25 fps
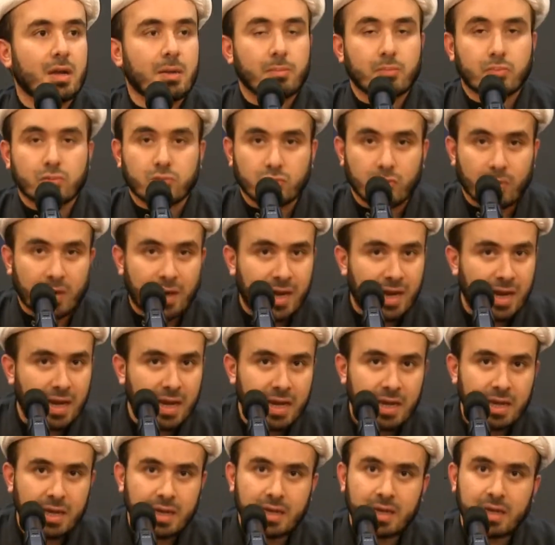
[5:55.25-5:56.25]

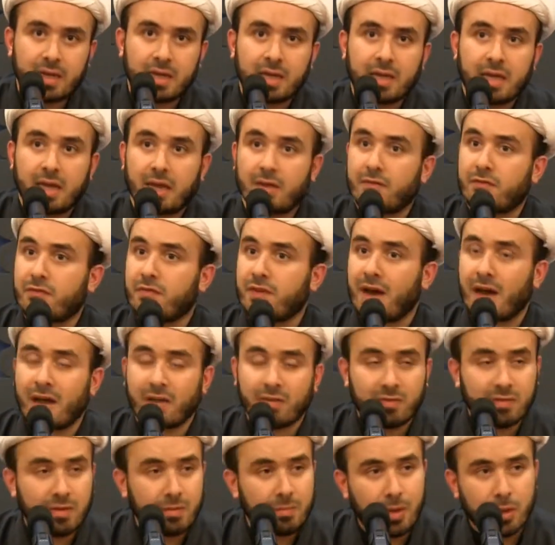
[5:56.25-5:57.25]
pray, and
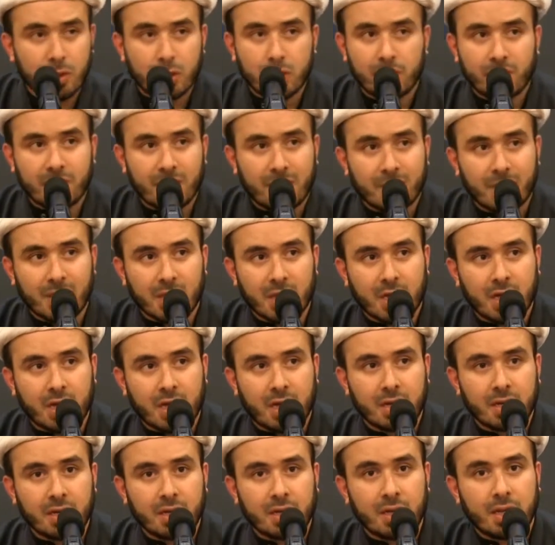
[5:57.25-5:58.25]
fast the month of
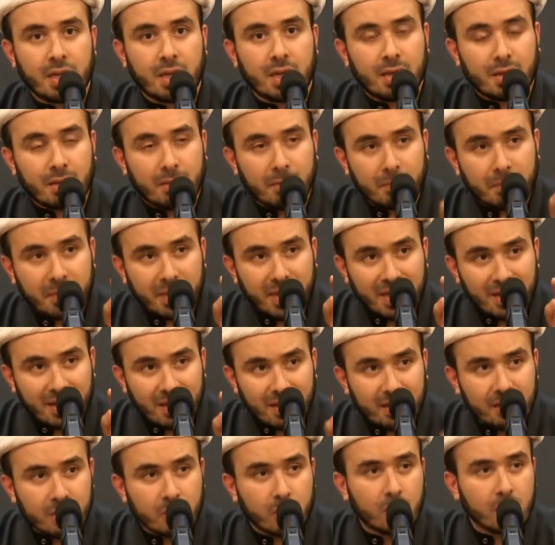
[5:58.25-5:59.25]
Ramadan
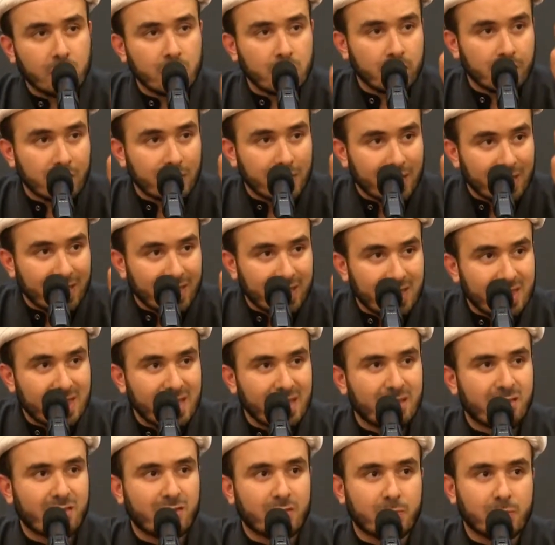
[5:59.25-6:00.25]
belittle
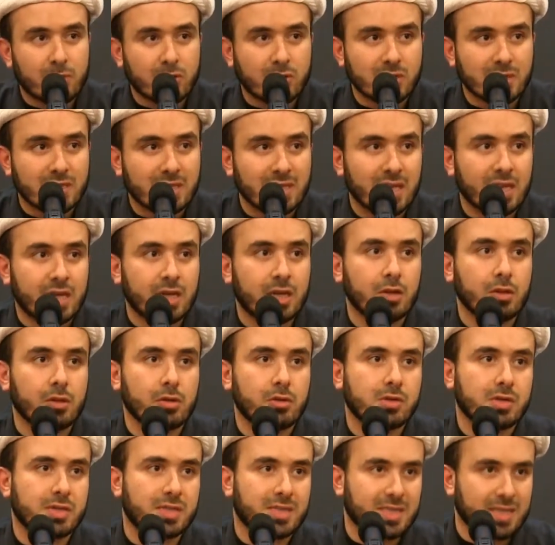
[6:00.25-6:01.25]
this
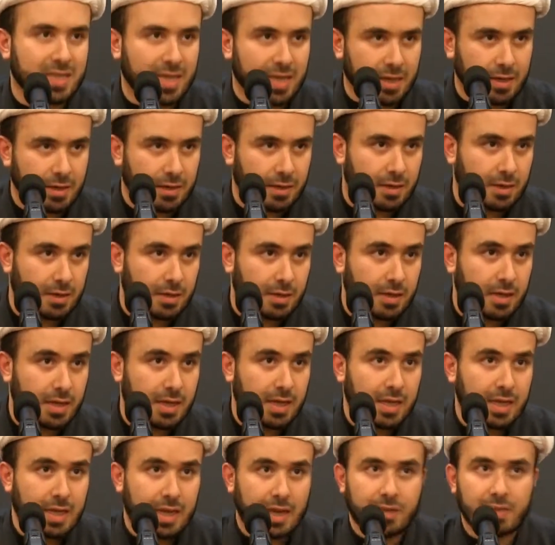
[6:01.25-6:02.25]
particular sin,
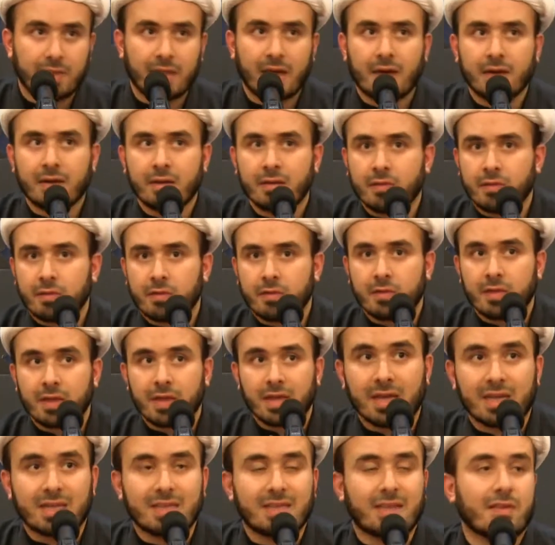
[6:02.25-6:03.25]
and that is
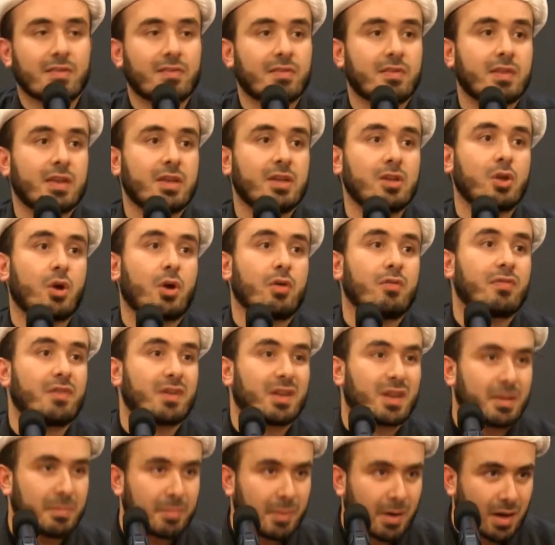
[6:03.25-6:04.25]
the sin of
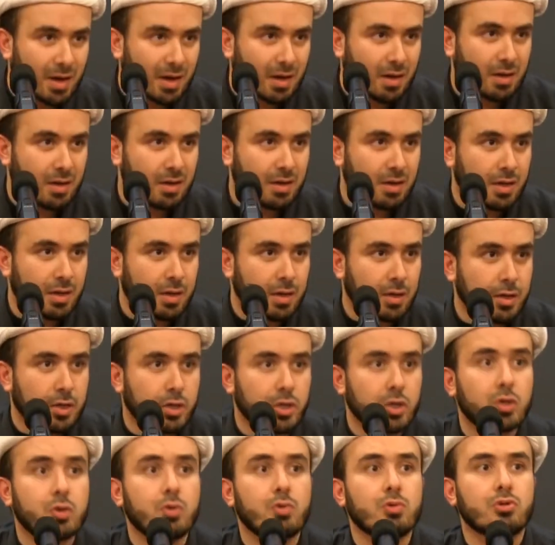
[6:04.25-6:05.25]
riba,
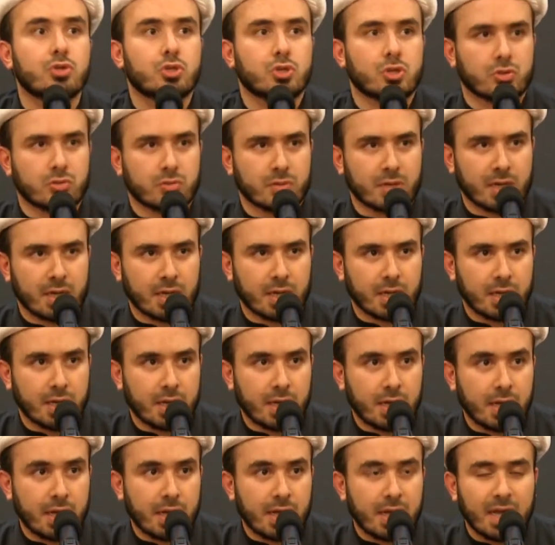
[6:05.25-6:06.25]
usury.
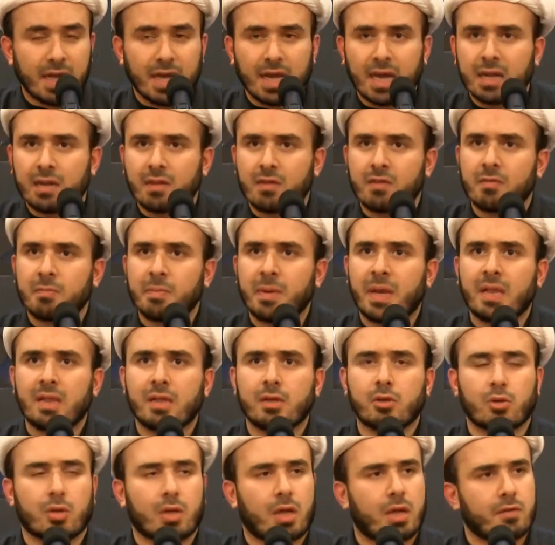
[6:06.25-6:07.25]
It is
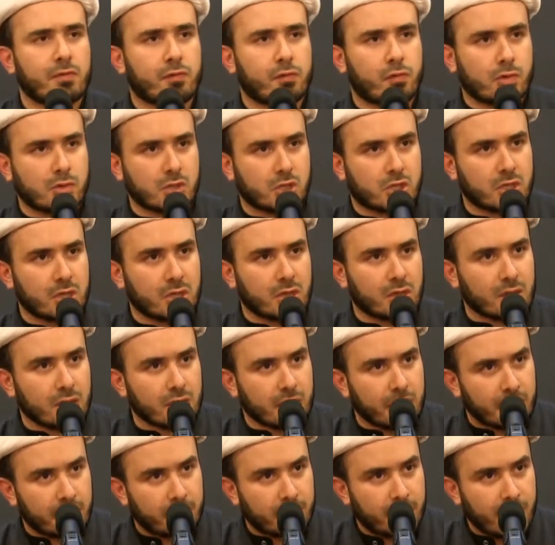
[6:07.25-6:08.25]
belittled,
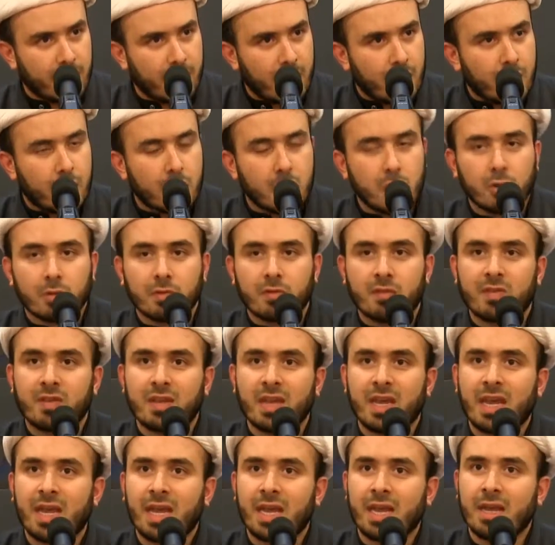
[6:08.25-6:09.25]
unfortunately. You'll
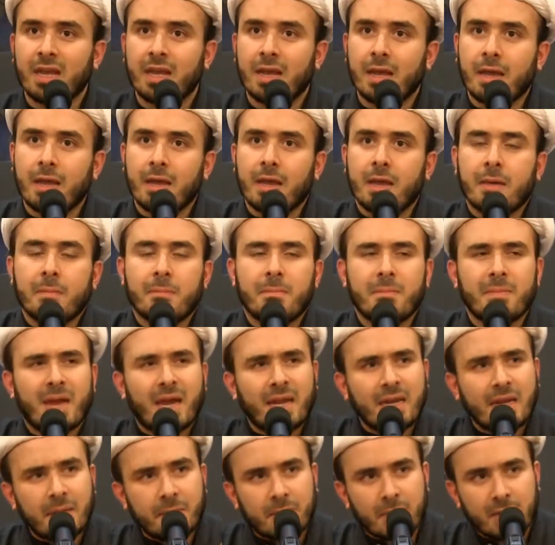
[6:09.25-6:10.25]
see
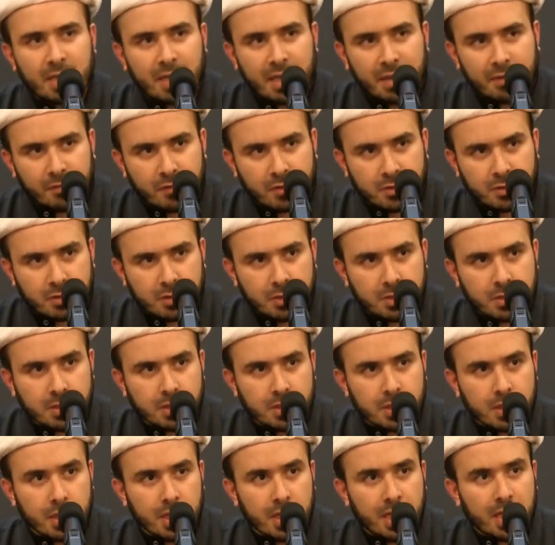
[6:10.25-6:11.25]
many
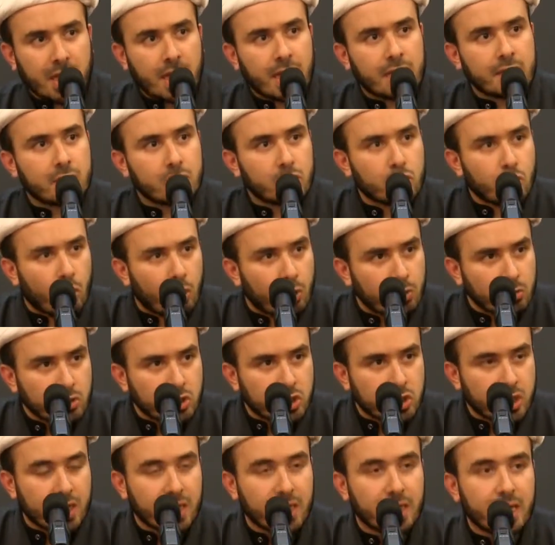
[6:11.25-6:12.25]
believers
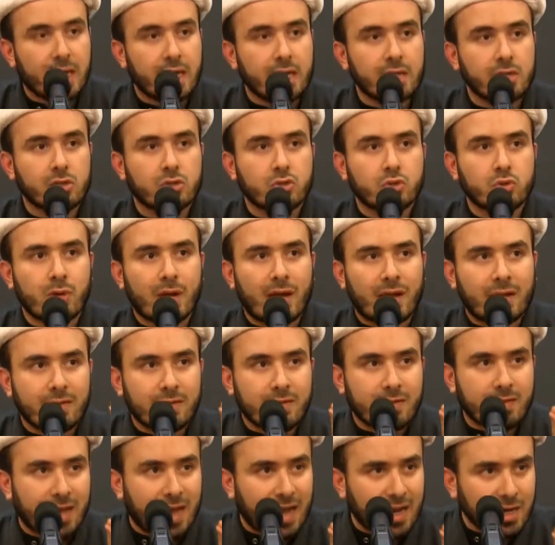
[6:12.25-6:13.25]
indulging in
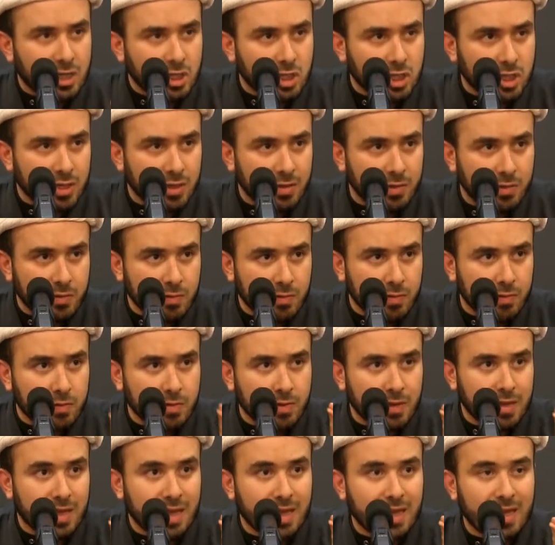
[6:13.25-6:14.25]

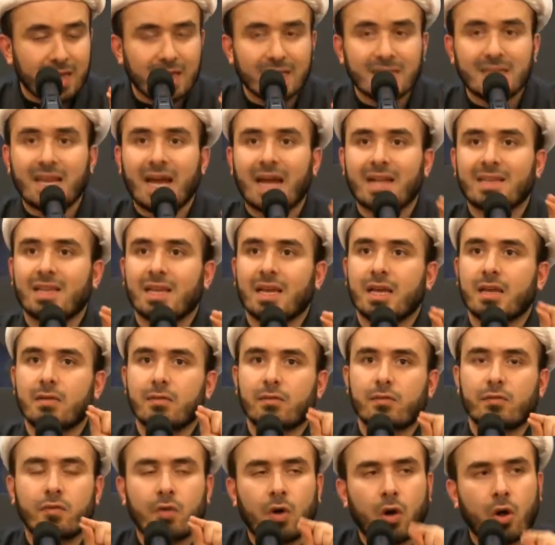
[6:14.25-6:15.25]
transactions that
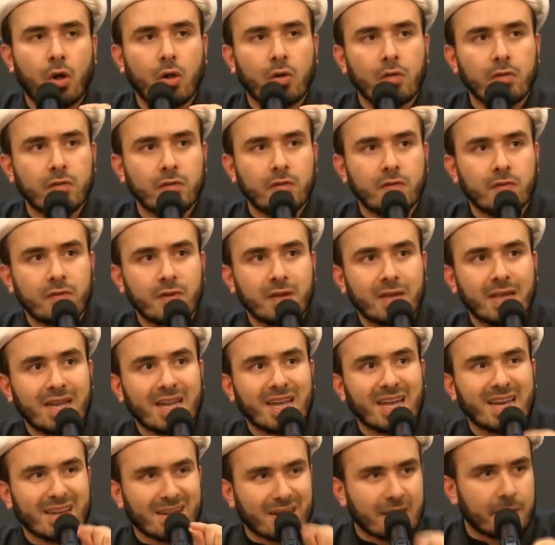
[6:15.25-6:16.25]
involve
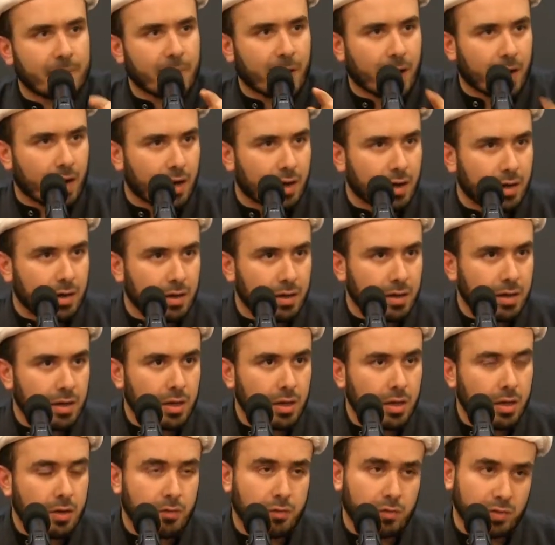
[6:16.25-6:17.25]
riba.
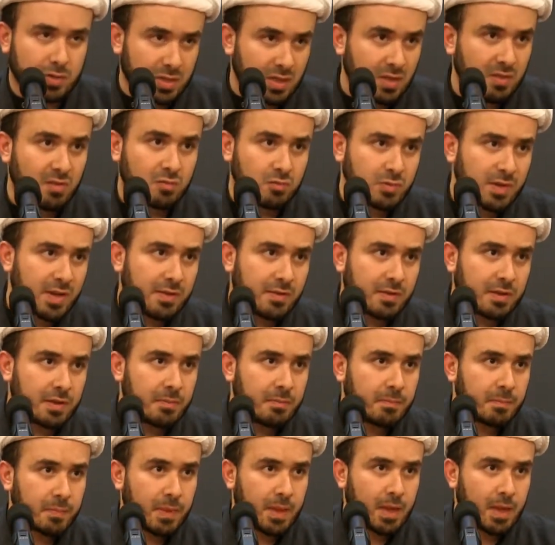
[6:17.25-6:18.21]
For this reason,